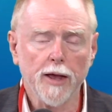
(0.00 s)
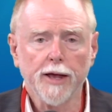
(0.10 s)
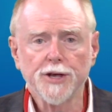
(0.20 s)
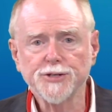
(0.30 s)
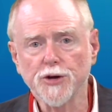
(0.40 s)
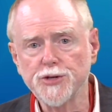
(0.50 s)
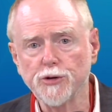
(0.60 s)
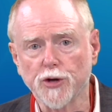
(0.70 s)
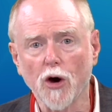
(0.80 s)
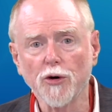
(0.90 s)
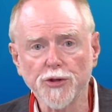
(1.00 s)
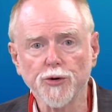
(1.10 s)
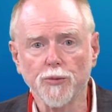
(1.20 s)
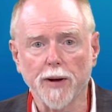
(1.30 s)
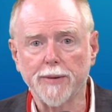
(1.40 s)
So as you go
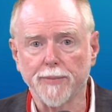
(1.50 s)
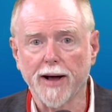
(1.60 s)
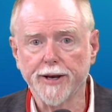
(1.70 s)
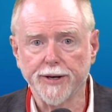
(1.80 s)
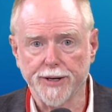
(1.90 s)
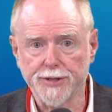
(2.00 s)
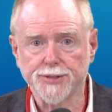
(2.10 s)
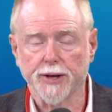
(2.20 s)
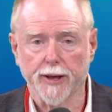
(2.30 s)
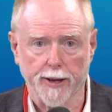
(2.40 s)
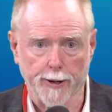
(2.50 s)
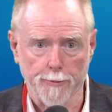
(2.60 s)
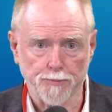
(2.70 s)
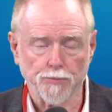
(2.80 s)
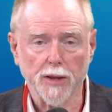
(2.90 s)
through Maimonides'
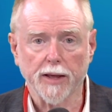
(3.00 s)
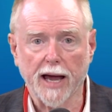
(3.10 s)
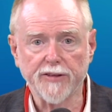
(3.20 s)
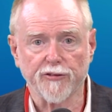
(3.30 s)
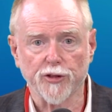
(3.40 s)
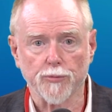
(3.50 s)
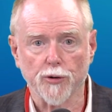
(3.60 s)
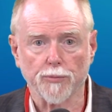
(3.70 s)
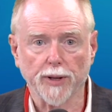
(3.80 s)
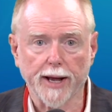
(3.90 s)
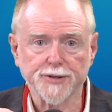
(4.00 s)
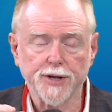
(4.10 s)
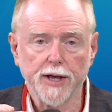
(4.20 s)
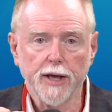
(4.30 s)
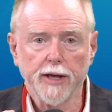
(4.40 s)
Guide for the Perplexed,
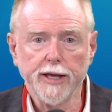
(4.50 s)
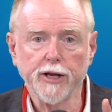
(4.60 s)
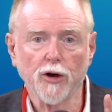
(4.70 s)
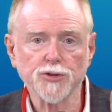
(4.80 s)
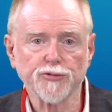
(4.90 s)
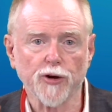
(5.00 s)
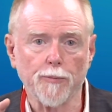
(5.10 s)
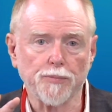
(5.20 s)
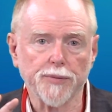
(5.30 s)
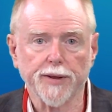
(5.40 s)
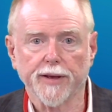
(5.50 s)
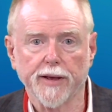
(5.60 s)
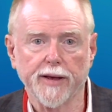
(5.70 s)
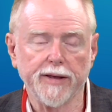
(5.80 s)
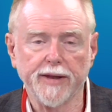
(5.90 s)
he goes from
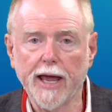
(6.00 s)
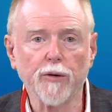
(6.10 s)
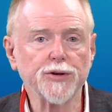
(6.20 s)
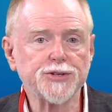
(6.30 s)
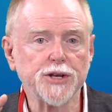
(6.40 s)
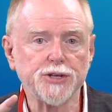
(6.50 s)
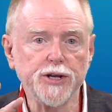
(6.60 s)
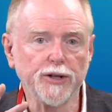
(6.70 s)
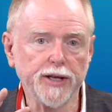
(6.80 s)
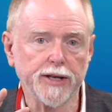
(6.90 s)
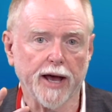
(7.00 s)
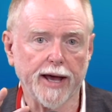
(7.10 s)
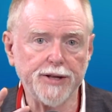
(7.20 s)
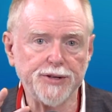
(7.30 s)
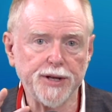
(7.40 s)
an Aristotelian
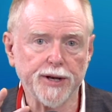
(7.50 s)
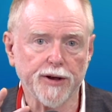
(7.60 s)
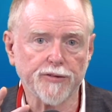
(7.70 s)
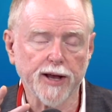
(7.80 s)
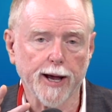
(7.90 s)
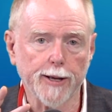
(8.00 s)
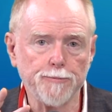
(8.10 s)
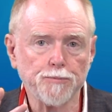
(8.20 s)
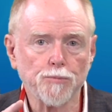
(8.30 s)
idea of God